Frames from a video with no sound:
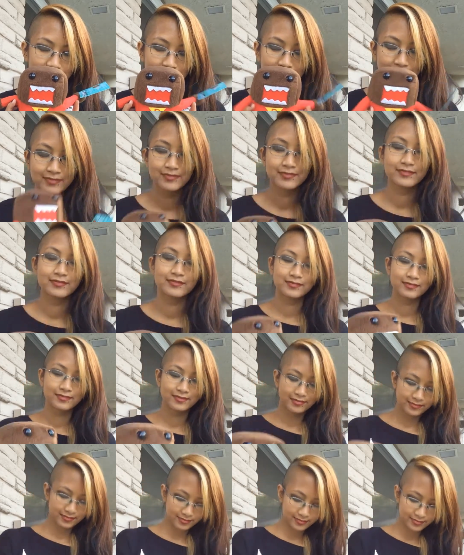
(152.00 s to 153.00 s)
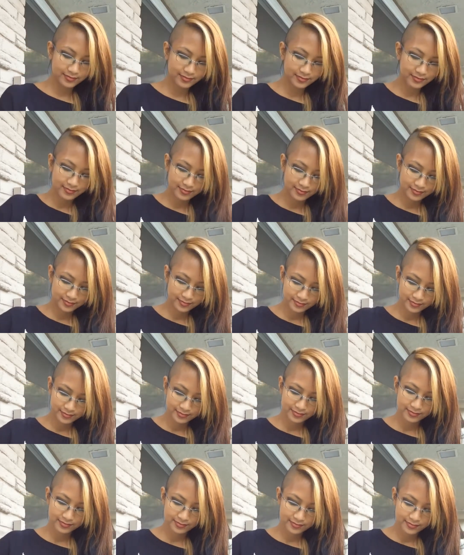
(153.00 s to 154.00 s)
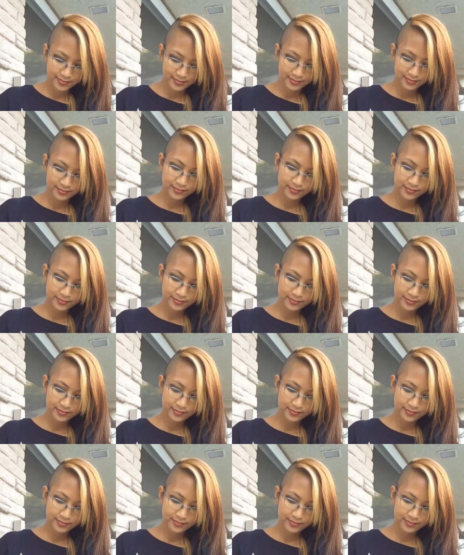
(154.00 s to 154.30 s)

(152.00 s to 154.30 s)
Nobody speaks.